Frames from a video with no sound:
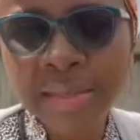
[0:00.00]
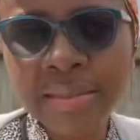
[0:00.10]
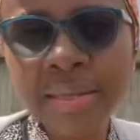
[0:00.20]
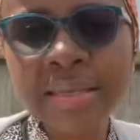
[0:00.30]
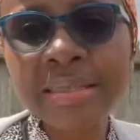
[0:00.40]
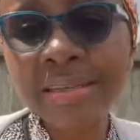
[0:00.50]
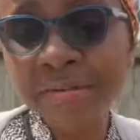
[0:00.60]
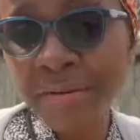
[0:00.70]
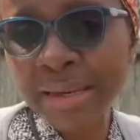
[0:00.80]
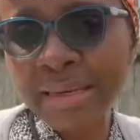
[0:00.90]
then
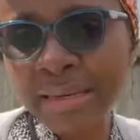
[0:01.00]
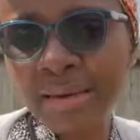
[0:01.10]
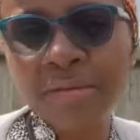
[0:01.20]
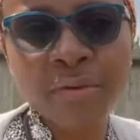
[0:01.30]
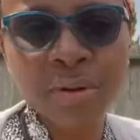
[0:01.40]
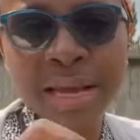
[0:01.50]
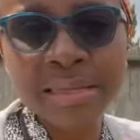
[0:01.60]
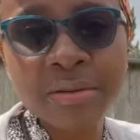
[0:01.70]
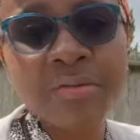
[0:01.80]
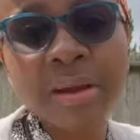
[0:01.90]
differently for that
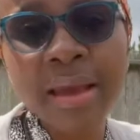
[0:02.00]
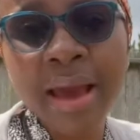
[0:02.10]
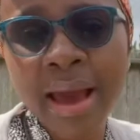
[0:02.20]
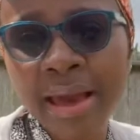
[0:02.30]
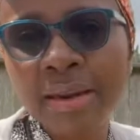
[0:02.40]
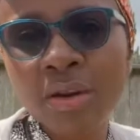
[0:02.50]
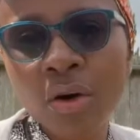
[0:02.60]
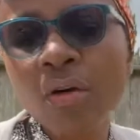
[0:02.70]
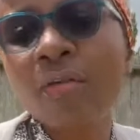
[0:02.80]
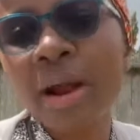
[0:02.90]
different kind
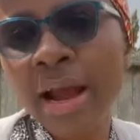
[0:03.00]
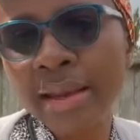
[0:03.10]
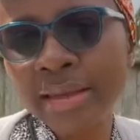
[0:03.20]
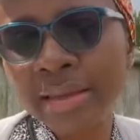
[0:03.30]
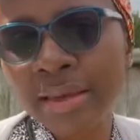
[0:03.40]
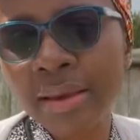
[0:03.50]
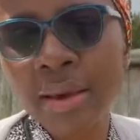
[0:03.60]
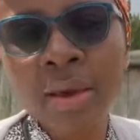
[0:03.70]
of gardening.